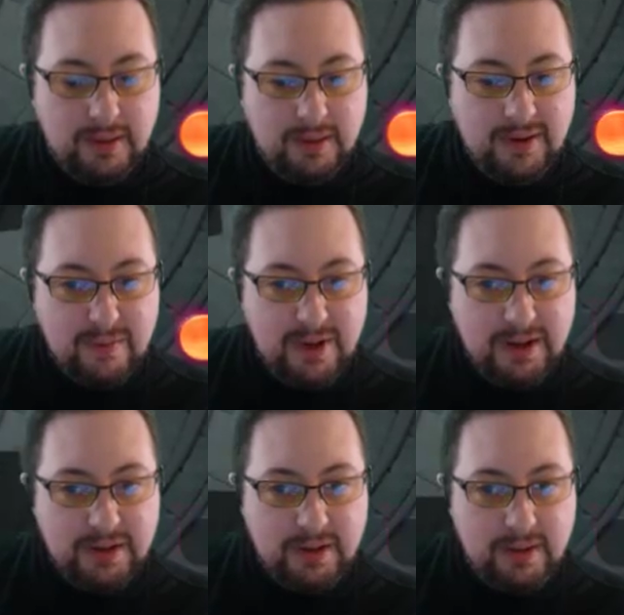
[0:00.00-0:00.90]
Never
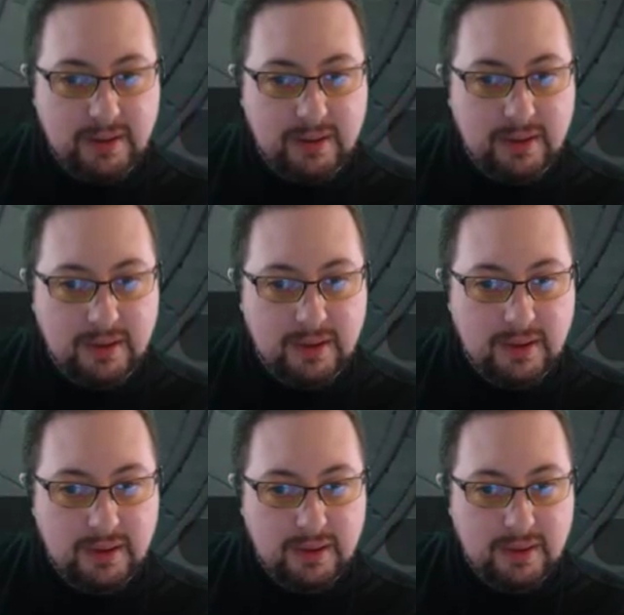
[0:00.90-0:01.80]
mind.
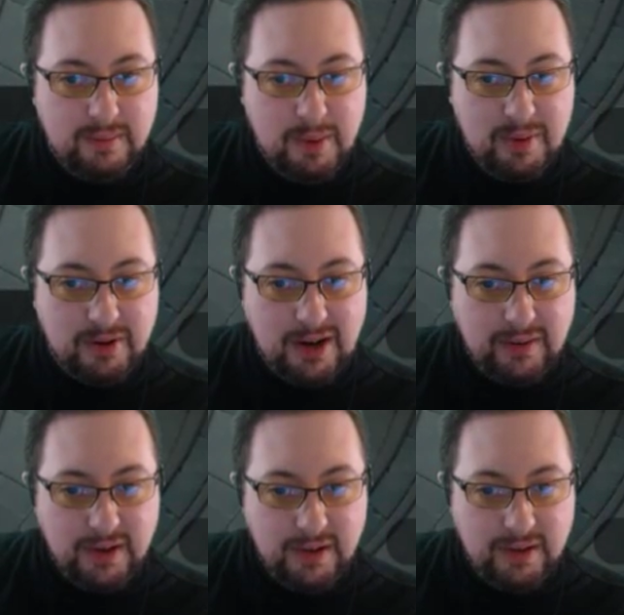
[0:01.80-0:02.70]
Moment of craving.